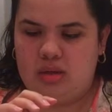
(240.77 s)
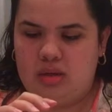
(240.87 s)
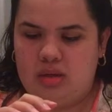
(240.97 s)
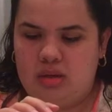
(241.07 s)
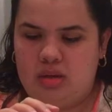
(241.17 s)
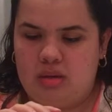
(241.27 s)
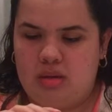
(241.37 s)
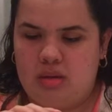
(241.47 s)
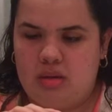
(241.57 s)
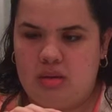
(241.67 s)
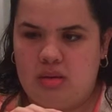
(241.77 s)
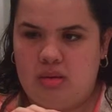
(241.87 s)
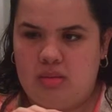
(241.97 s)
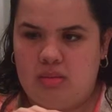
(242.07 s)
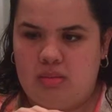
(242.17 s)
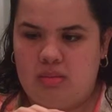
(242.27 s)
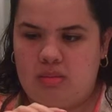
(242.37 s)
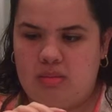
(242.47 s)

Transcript: (silence)